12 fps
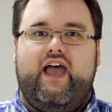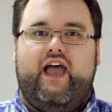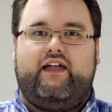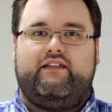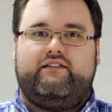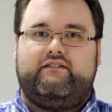
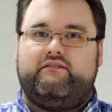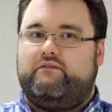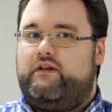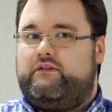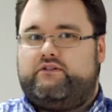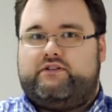and
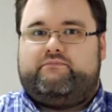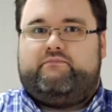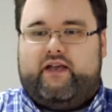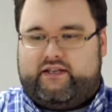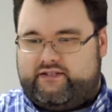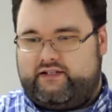it just
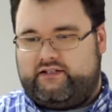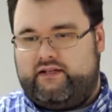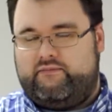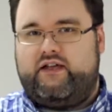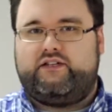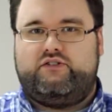basically
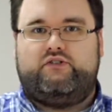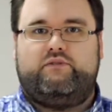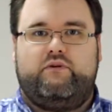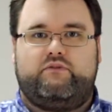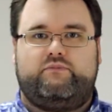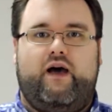makes you the most